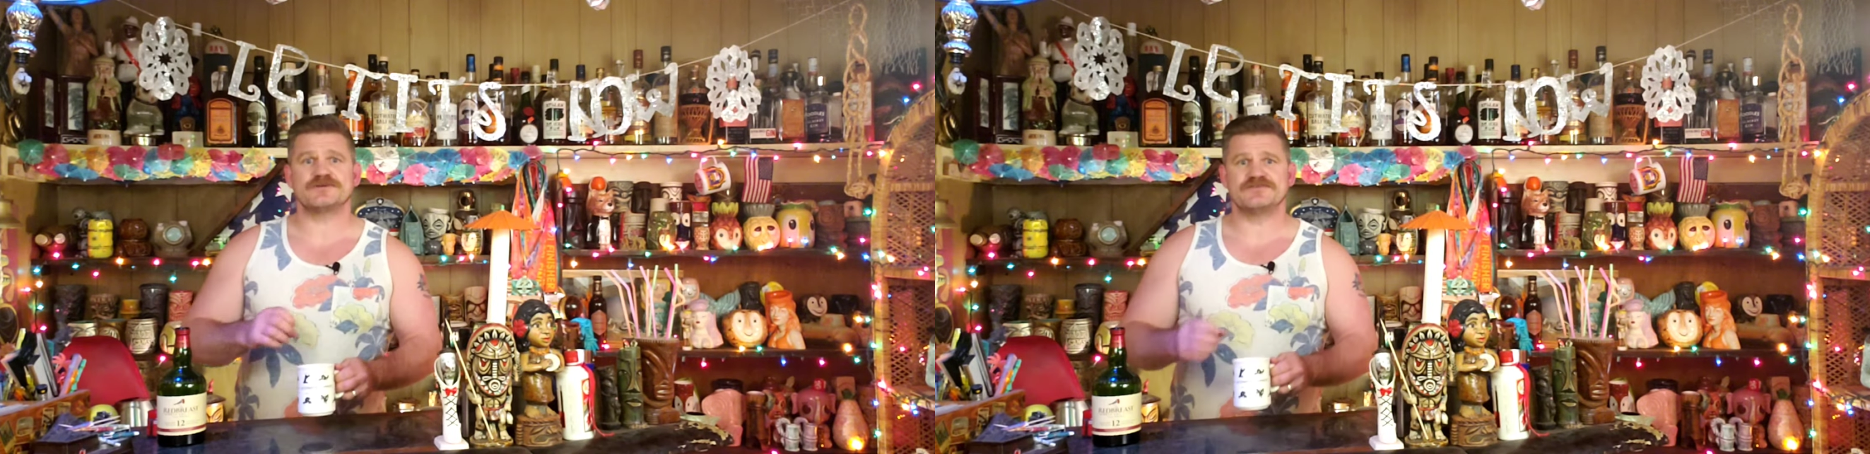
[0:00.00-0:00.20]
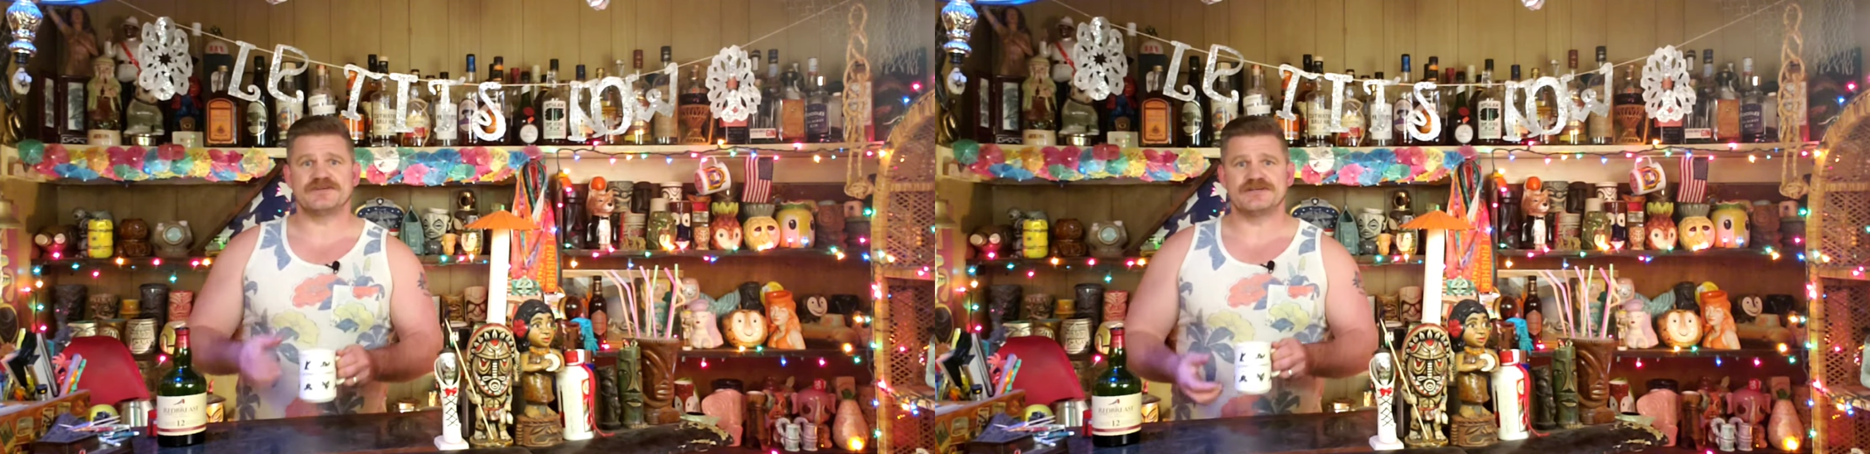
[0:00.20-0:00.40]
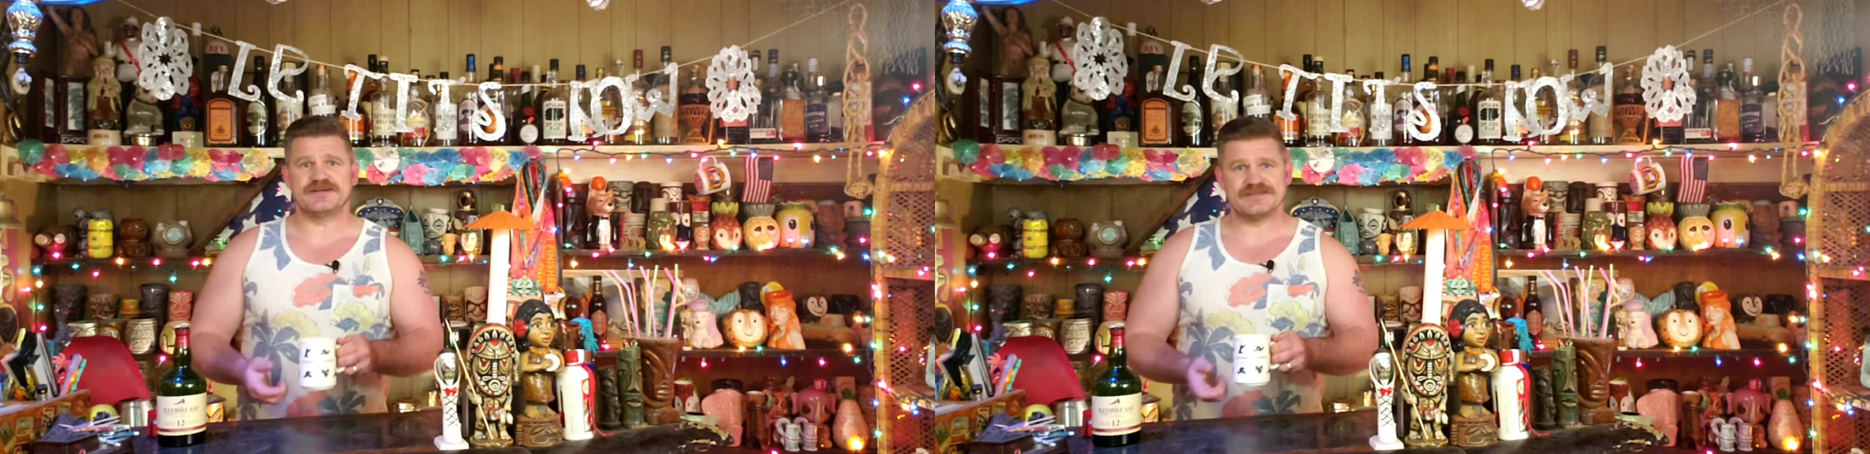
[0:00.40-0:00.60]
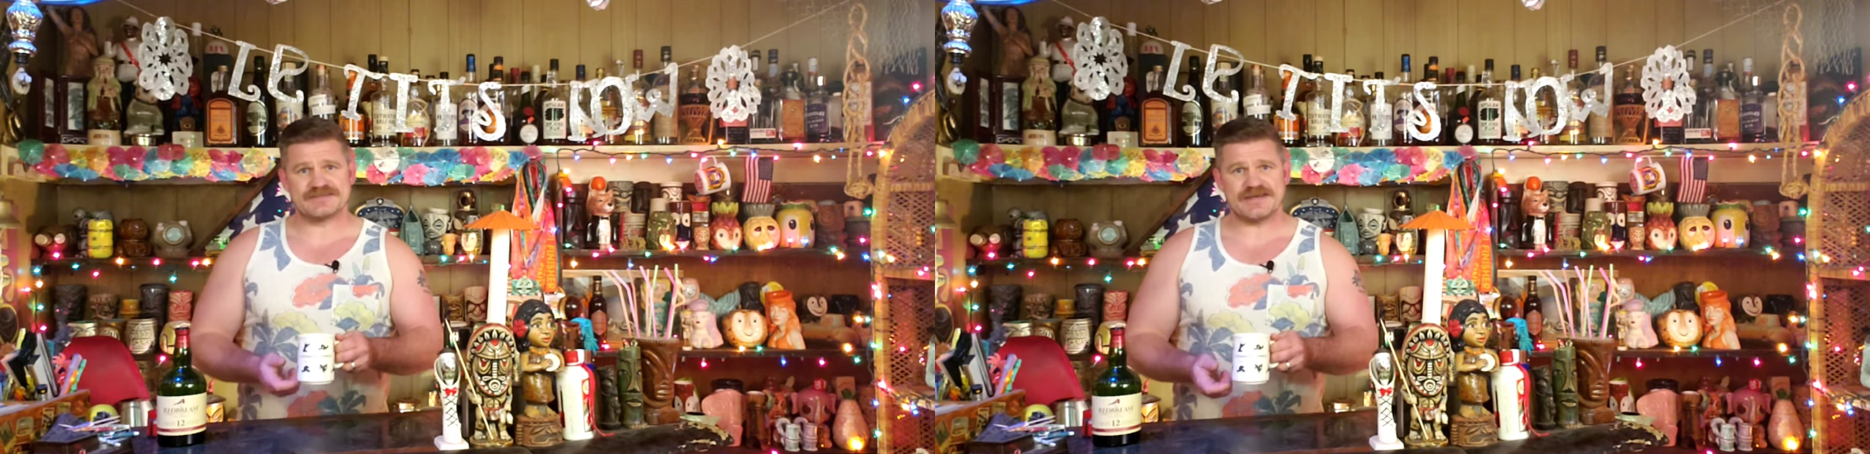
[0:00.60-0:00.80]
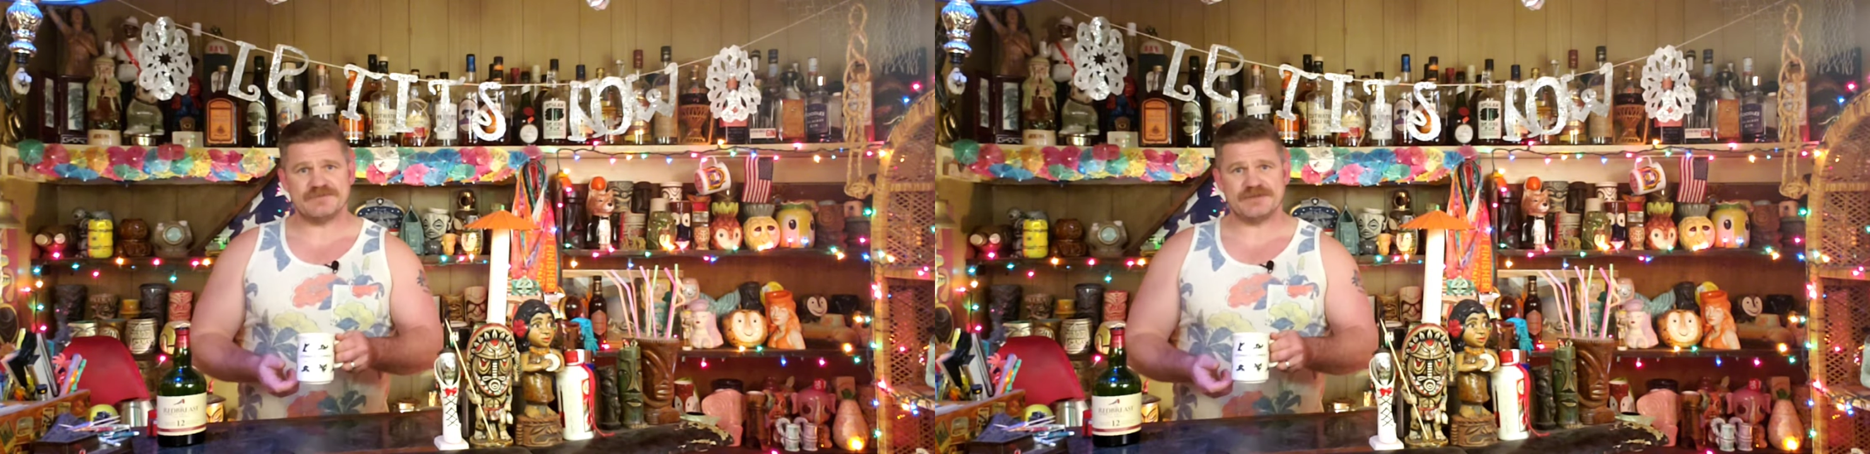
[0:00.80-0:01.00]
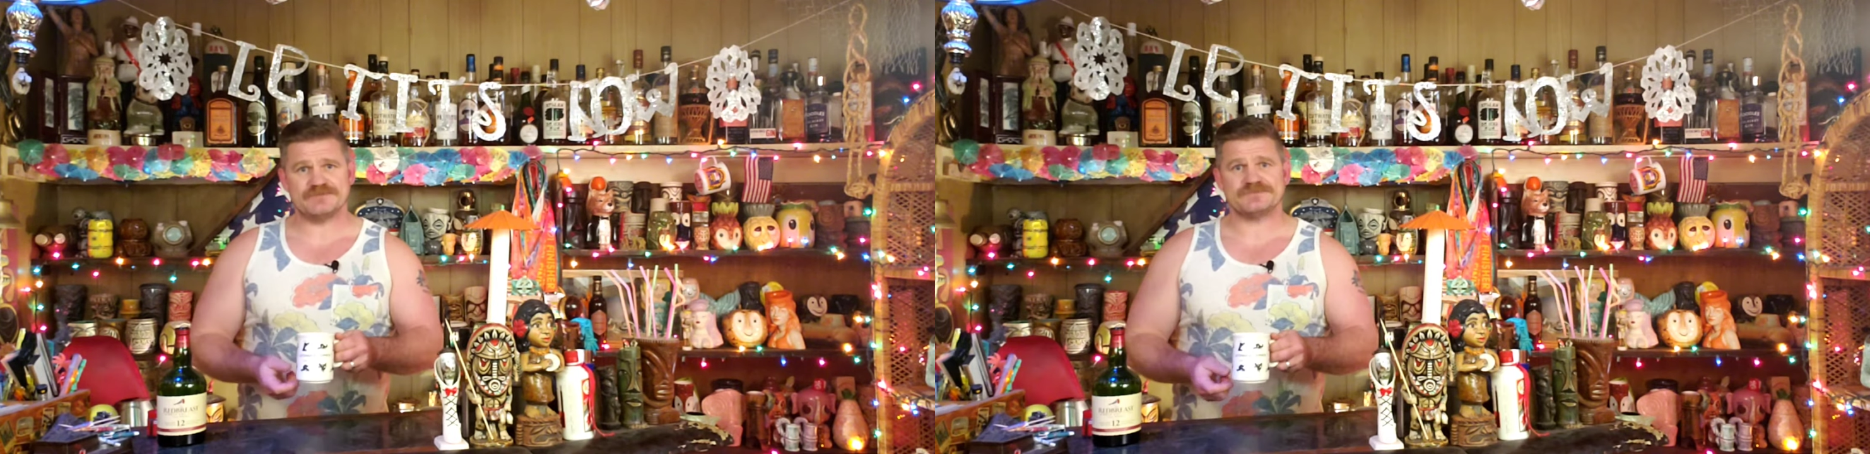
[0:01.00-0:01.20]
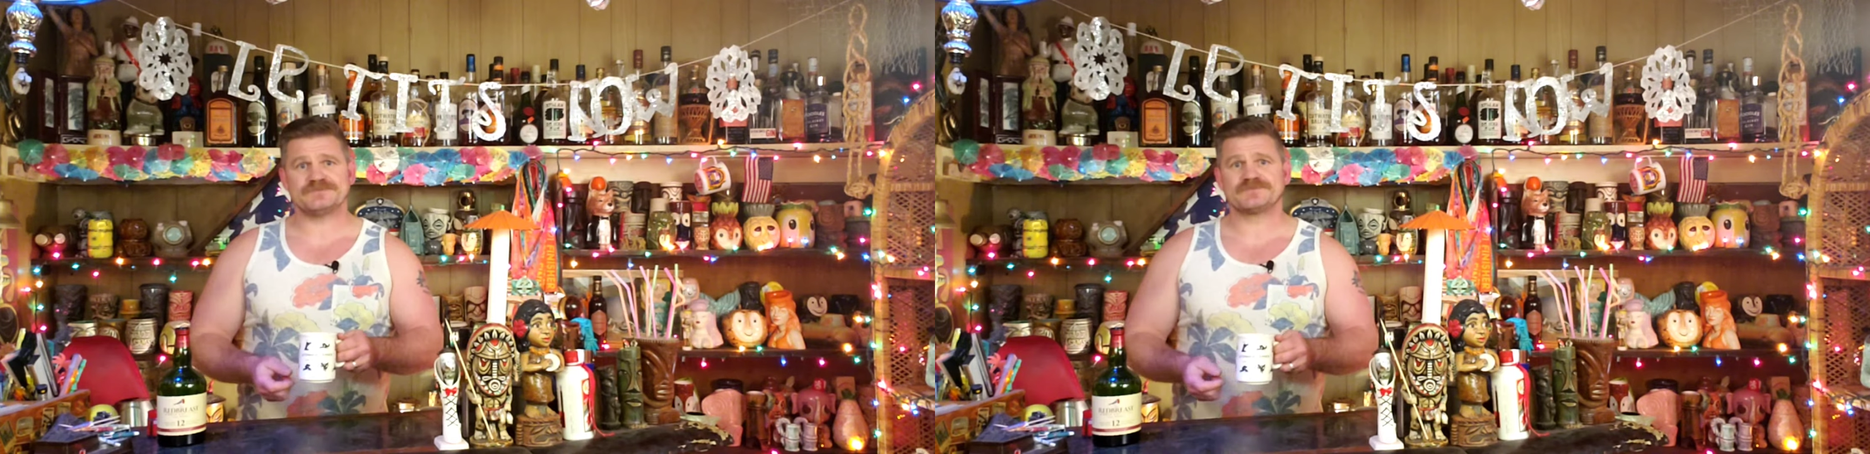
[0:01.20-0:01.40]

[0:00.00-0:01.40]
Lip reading: bit of a sediment